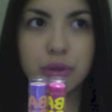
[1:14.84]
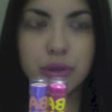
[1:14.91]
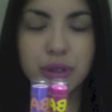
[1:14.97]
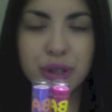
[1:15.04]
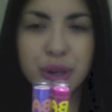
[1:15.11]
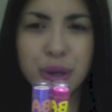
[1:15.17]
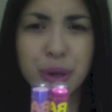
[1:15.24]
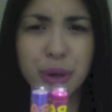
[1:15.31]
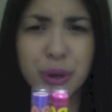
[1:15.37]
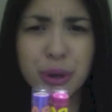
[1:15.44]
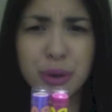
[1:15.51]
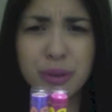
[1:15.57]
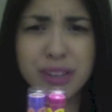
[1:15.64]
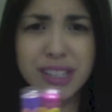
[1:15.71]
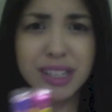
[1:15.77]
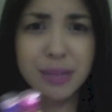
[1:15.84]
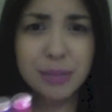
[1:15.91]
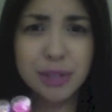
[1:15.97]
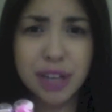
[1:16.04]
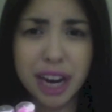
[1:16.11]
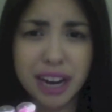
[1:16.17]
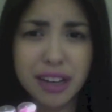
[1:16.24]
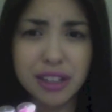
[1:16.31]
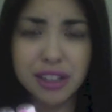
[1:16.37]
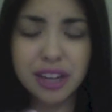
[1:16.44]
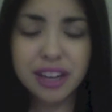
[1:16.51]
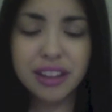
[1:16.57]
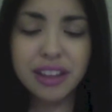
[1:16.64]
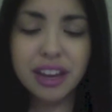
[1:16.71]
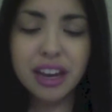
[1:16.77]
two and some change
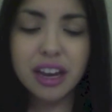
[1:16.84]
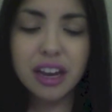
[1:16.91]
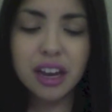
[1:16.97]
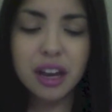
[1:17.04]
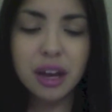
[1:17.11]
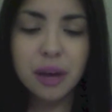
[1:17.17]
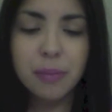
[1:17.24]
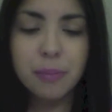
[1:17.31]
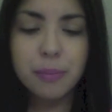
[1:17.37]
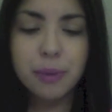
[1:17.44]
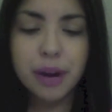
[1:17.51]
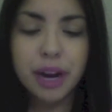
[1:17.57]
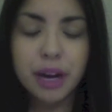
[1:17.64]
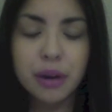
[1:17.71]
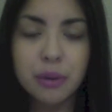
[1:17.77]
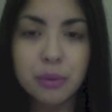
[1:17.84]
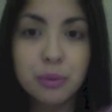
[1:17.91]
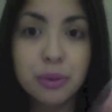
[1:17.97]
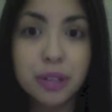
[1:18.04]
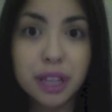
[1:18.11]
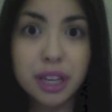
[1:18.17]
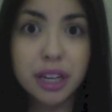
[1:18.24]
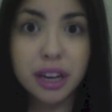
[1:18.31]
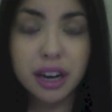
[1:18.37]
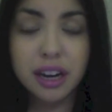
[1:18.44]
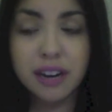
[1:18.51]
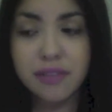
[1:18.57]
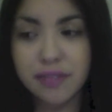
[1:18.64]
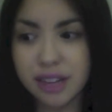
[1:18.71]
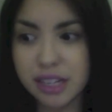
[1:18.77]
I think by really
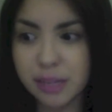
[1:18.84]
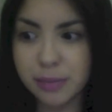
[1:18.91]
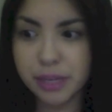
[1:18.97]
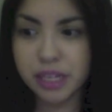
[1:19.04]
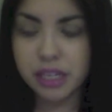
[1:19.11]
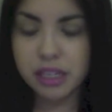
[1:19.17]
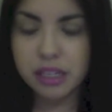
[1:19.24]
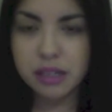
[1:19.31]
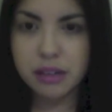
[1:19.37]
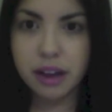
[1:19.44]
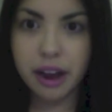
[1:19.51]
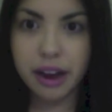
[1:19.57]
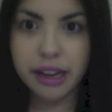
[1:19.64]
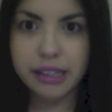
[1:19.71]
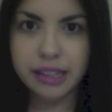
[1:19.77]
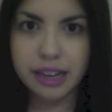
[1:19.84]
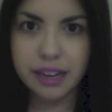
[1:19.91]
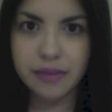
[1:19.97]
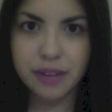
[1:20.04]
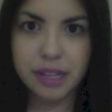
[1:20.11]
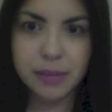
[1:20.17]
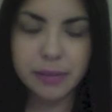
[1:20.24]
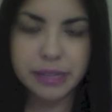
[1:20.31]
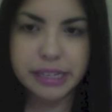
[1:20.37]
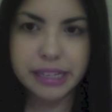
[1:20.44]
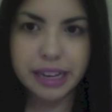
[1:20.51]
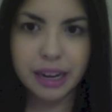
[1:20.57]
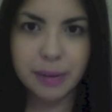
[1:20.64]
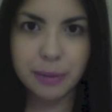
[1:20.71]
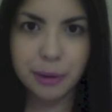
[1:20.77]
good investments. I say investments
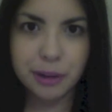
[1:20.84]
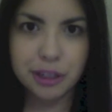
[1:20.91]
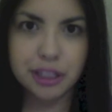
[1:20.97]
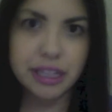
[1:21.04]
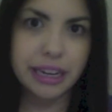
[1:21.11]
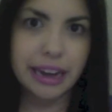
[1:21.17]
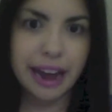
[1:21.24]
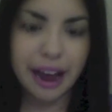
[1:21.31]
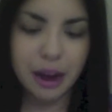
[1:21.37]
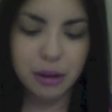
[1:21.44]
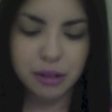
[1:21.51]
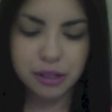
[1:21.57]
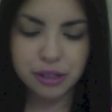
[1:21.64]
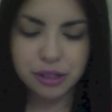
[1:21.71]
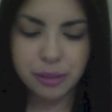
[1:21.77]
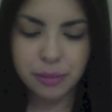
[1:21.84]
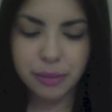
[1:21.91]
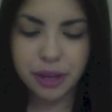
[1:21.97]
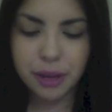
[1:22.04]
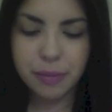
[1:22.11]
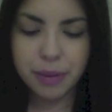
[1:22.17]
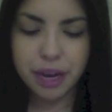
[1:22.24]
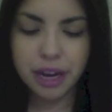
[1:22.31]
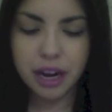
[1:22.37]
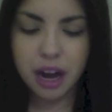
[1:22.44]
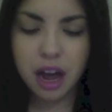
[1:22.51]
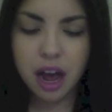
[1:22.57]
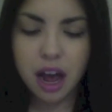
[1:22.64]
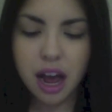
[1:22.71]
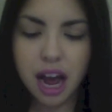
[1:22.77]
like I'm purchasing a house or something, but
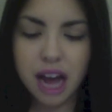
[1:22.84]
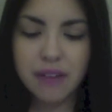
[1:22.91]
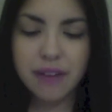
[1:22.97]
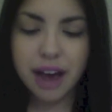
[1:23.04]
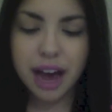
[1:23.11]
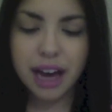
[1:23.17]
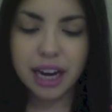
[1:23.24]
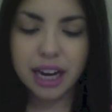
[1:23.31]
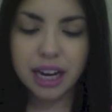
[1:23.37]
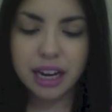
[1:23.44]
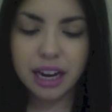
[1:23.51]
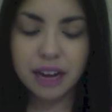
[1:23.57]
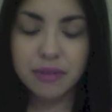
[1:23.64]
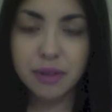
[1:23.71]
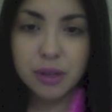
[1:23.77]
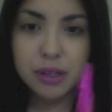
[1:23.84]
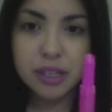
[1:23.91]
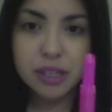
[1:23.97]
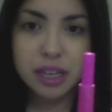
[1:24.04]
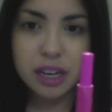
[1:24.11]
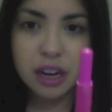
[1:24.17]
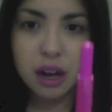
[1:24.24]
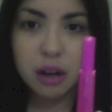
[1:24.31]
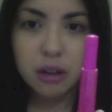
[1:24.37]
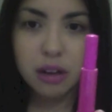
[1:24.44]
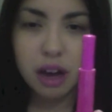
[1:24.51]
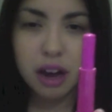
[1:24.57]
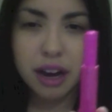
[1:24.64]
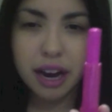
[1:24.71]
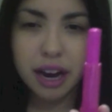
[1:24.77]
I've had it, I've used it a
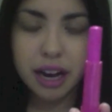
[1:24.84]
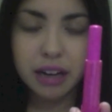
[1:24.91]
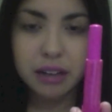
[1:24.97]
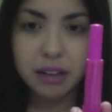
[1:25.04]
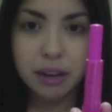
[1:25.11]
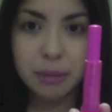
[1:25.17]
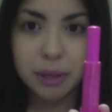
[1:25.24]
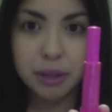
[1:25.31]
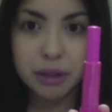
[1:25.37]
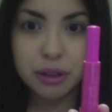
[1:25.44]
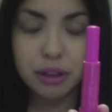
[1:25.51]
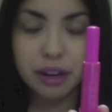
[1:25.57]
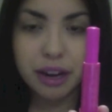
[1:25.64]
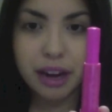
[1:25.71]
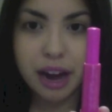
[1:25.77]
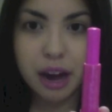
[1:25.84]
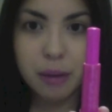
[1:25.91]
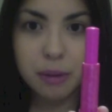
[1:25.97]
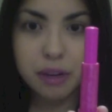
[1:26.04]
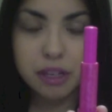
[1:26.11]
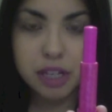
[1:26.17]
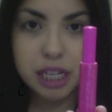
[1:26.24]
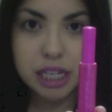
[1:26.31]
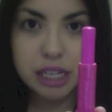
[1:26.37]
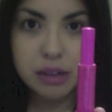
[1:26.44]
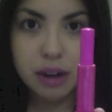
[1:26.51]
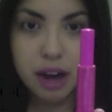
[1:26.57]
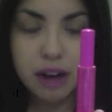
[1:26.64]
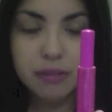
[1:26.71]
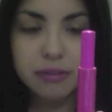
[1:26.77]
lot, and I mean, look at how much I still
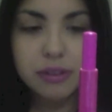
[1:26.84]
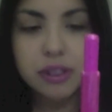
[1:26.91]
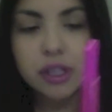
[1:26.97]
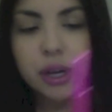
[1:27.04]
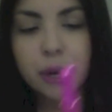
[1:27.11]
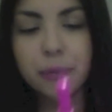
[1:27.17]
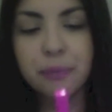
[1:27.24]
have. So